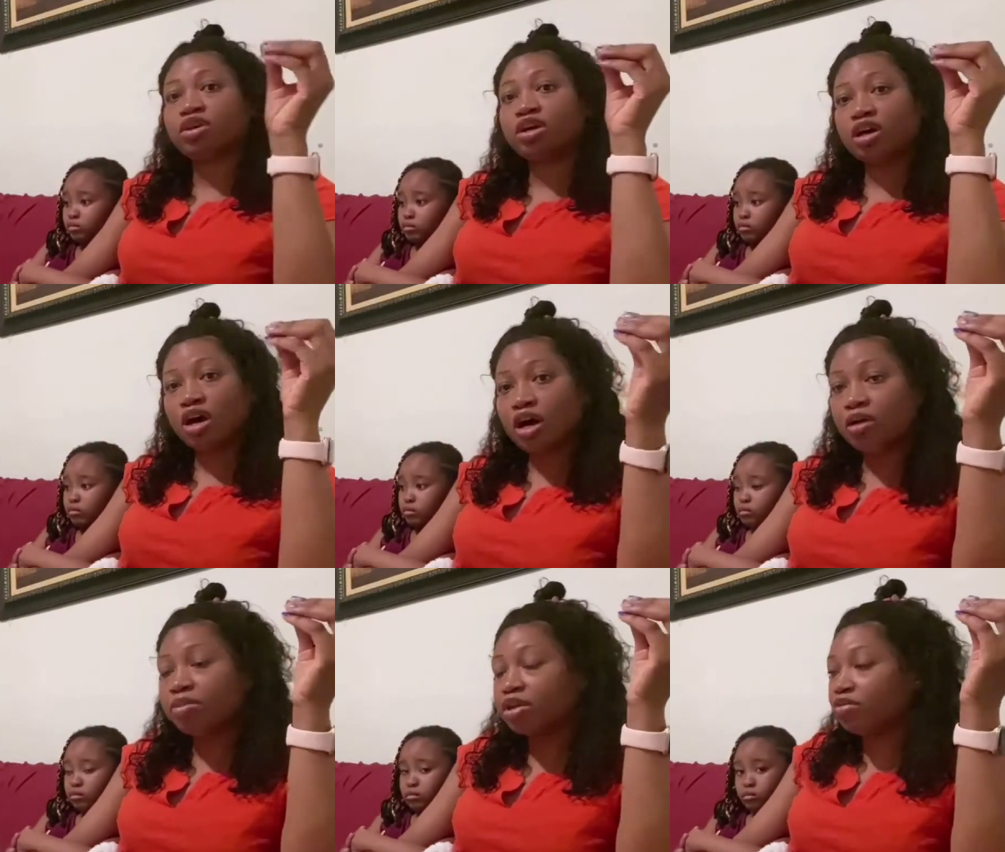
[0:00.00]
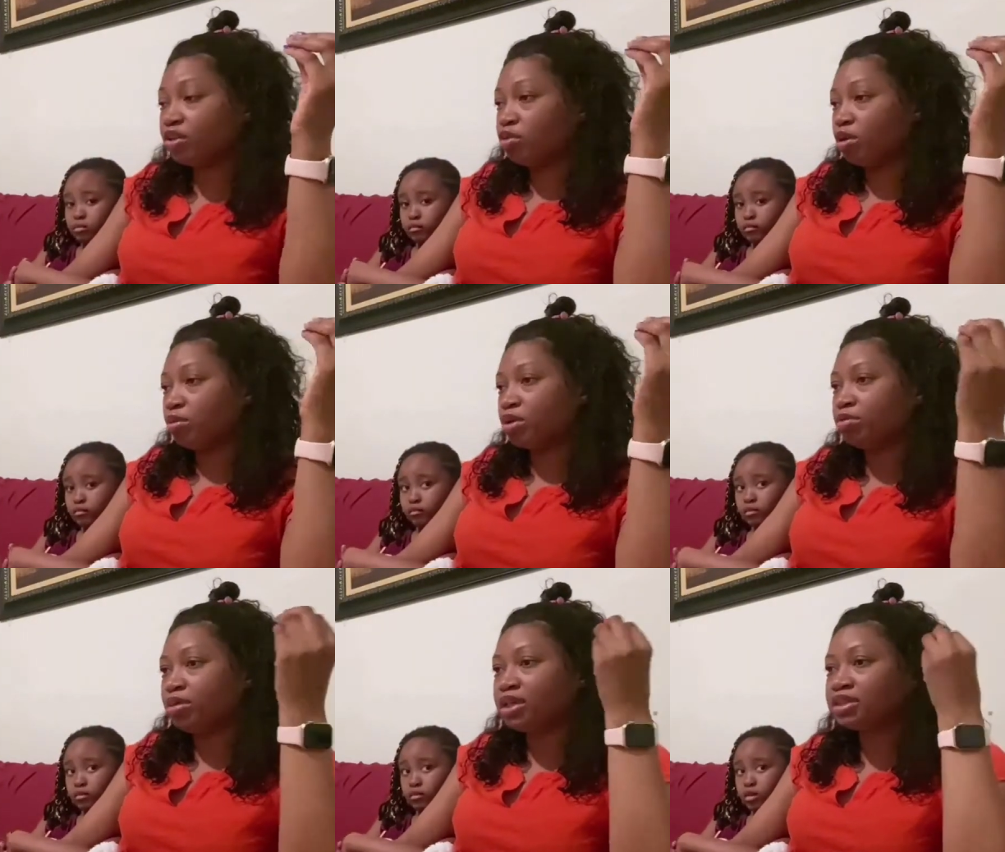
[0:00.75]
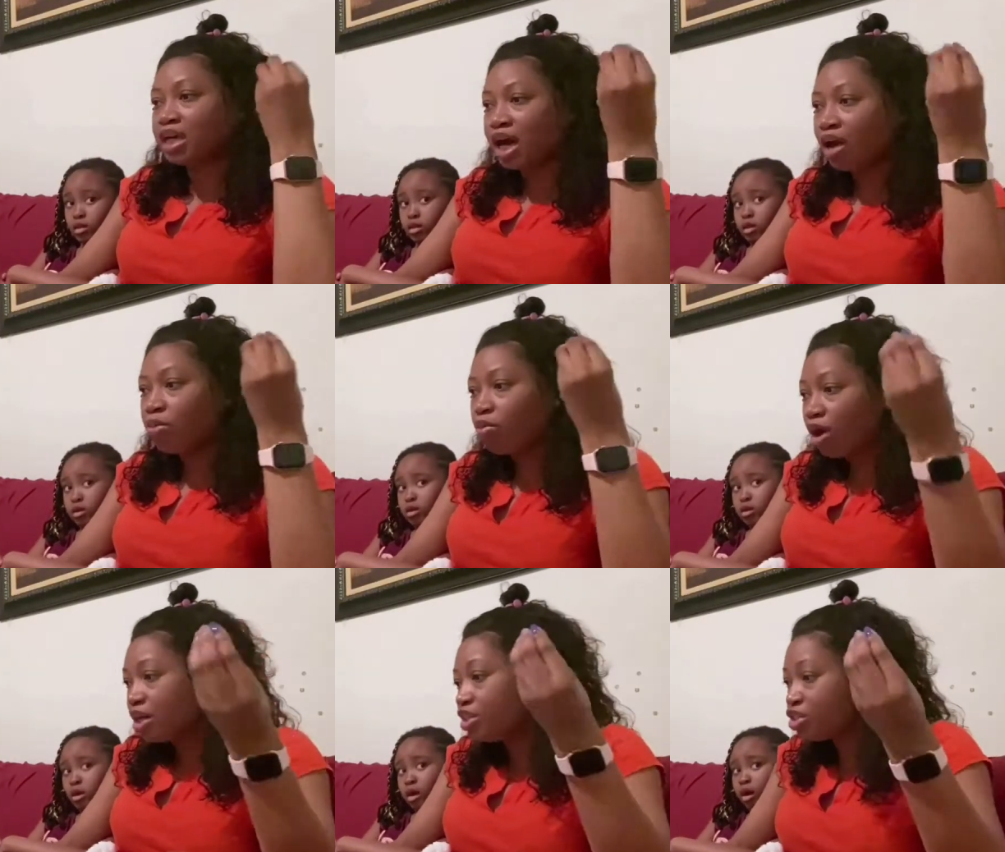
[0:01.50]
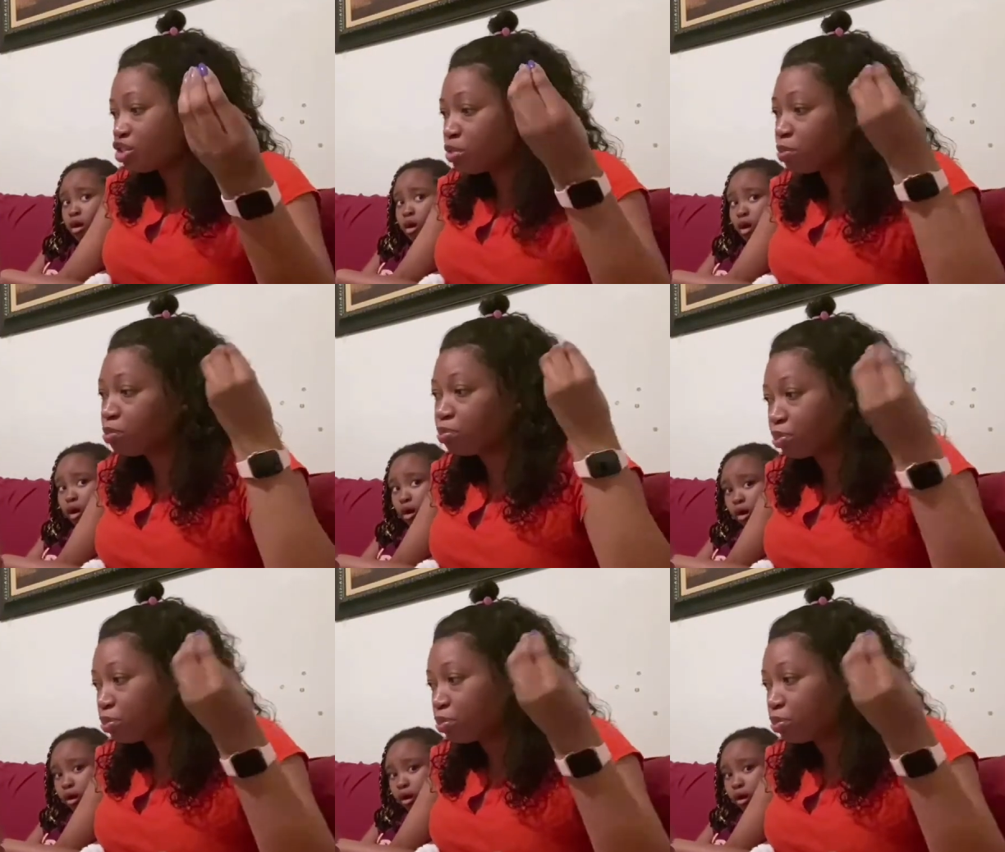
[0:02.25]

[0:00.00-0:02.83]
Speaker 1: Come, even though I'm going to be like, Tom, why did you